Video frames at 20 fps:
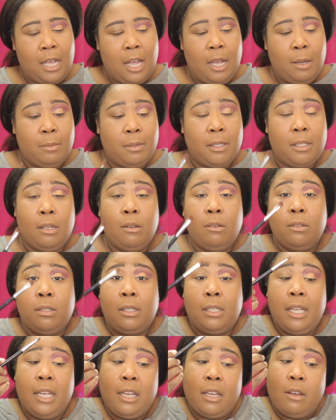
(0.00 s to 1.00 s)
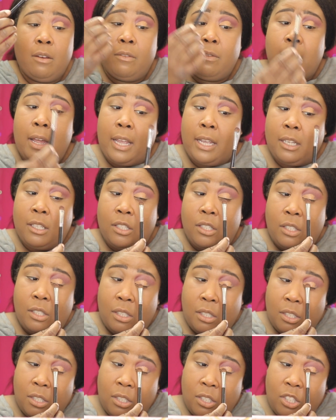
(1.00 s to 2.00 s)
I am so sick of like
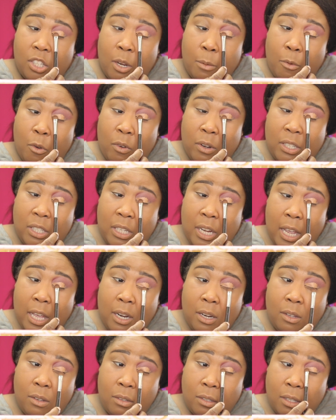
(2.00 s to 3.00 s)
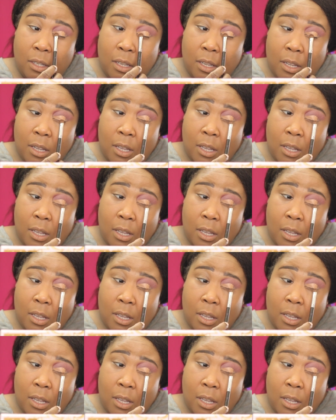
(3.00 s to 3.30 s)
shimmery shadows